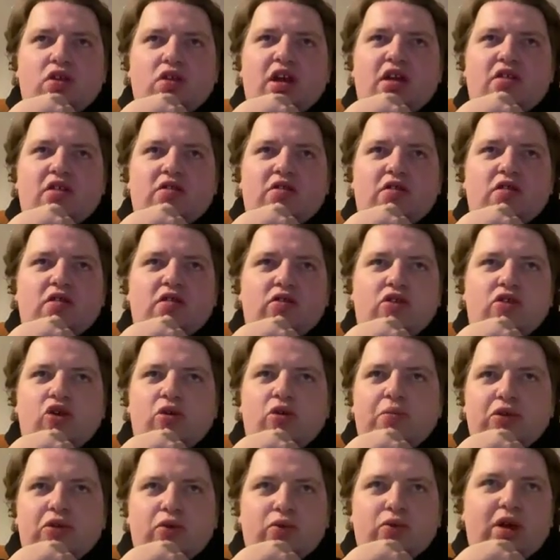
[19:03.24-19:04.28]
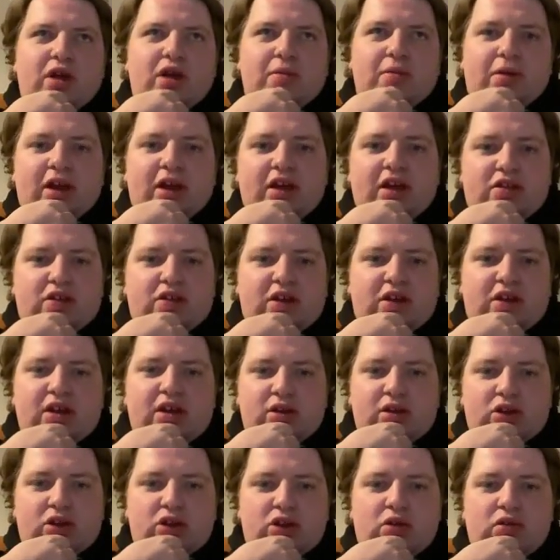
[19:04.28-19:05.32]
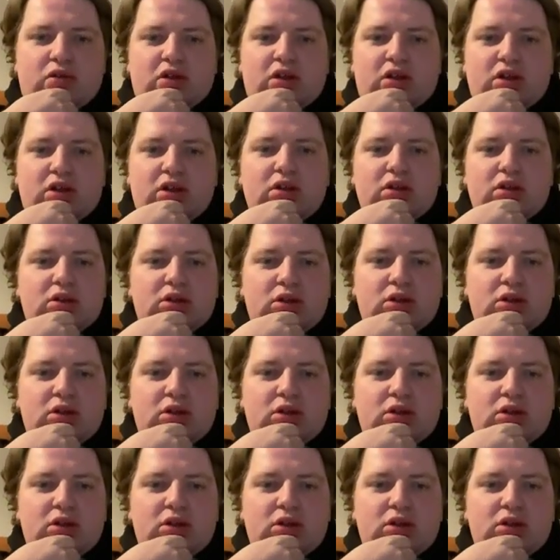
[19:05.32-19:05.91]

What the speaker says: Is the Stoop the right place again, do you think?